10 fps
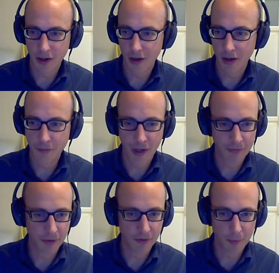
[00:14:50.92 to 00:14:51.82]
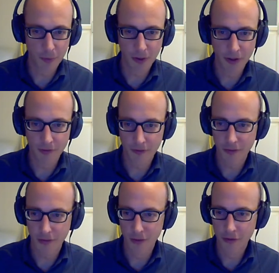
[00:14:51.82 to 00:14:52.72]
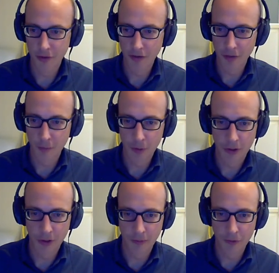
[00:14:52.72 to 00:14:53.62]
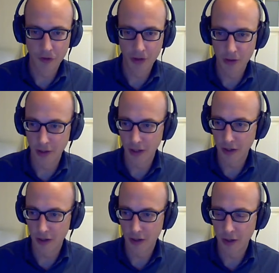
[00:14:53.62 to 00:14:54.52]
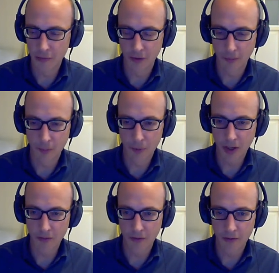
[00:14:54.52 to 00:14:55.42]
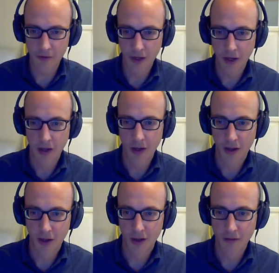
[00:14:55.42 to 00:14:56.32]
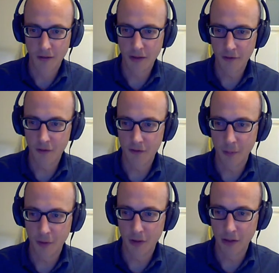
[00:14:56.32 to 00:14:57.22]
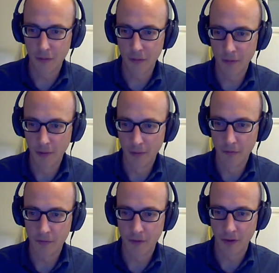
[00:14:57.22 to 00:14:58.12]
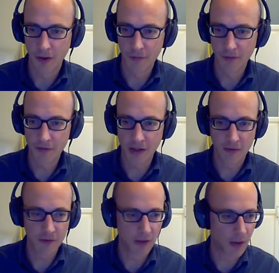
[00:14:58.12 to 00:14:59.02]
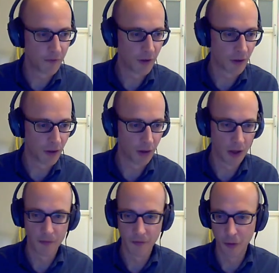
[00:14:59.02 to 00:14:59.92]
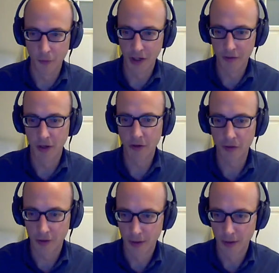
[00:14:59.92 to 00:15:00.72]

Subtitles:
if you ever deployed or tried to deploy a machine learning algorithm in practice, this typically involves 15 steps and a lot of human interaction.